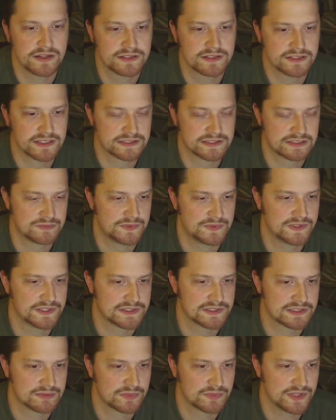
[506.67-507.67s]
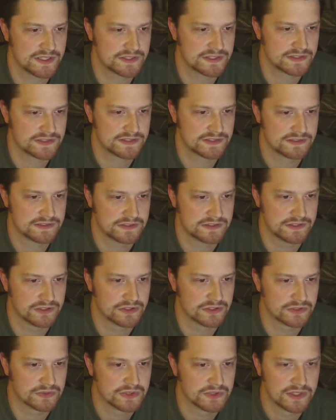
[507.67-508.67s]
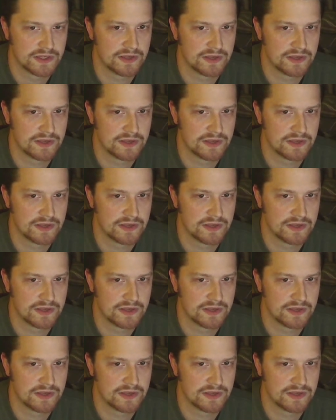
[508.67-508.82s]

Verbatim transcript: It's not something somebody's you know